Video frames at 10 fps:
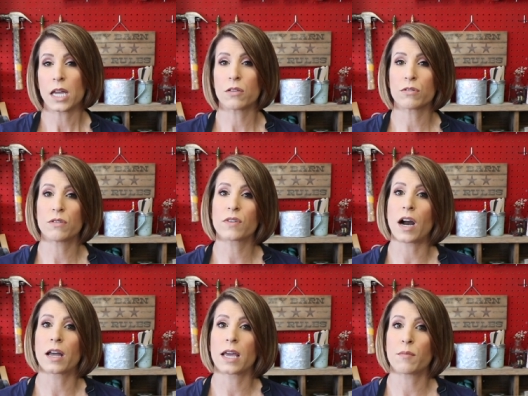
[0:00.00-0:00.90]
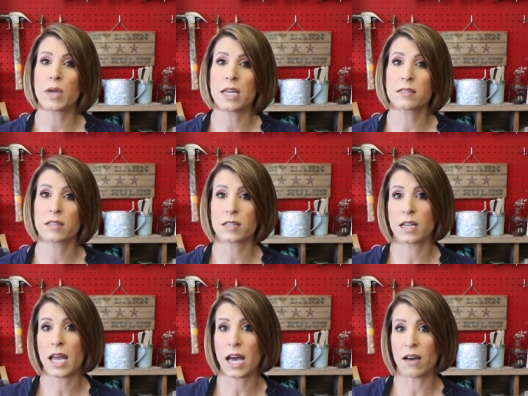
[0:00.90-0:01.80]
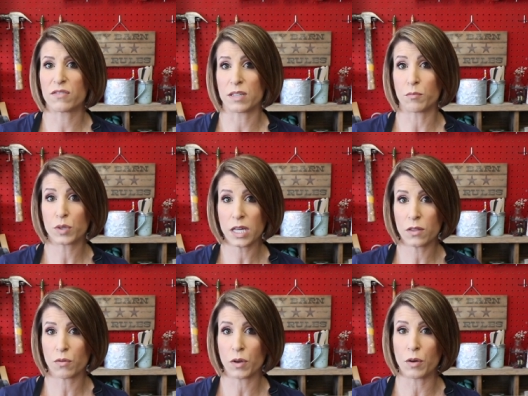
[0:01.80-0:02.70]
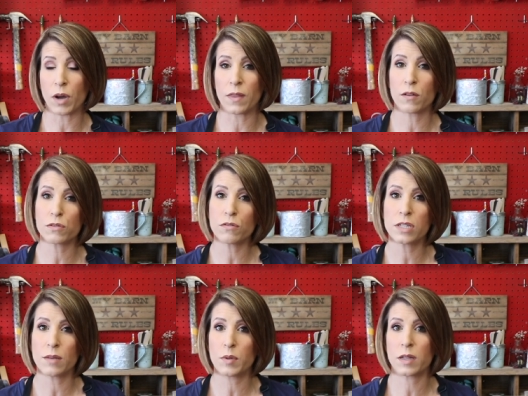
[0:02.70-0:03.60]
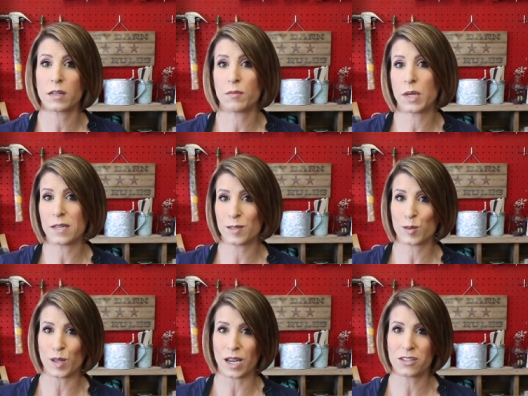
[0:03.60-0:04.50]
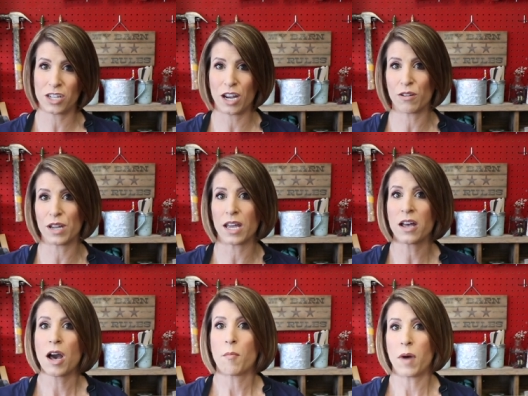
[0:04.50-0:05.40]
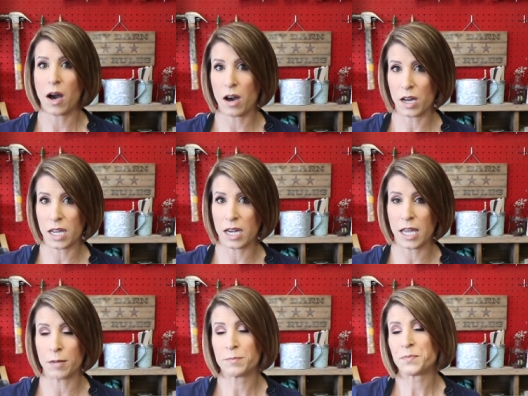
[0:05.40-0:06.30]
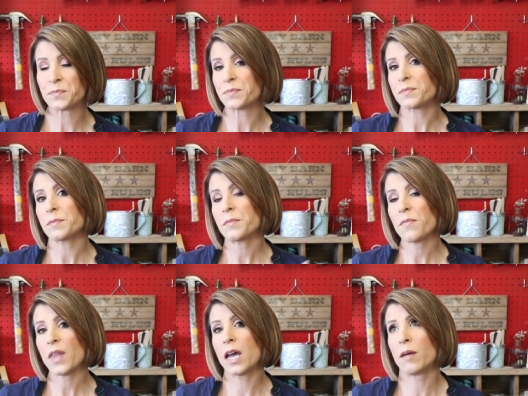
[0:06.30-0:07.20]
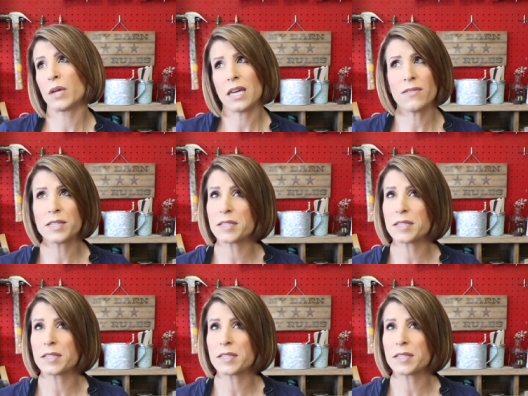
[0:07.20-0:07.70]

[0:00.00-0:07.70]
Either you've got a piece that's going to have some bleed through, and those are typically pieces like cherry, mahogany. Even